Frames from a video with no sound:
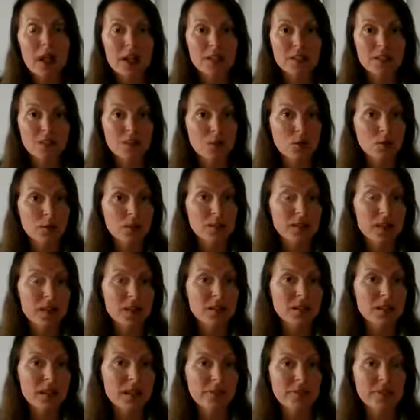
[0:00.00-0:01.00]
And so
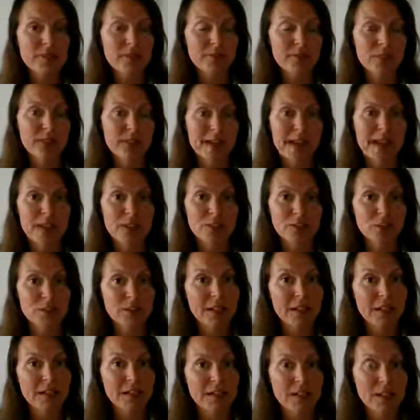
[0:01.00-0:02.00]
cells have a different
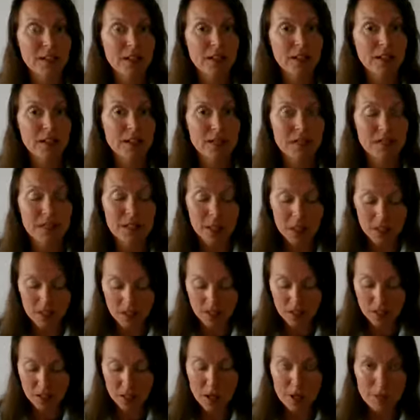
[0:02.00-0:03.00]
natural life cycle
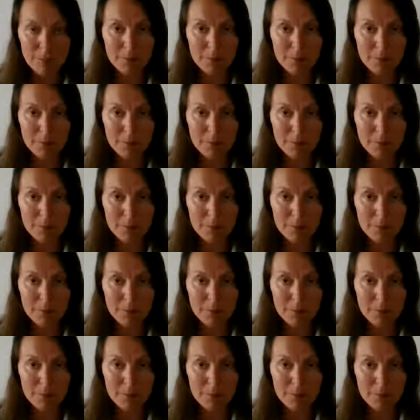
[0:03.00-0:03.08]
themselves,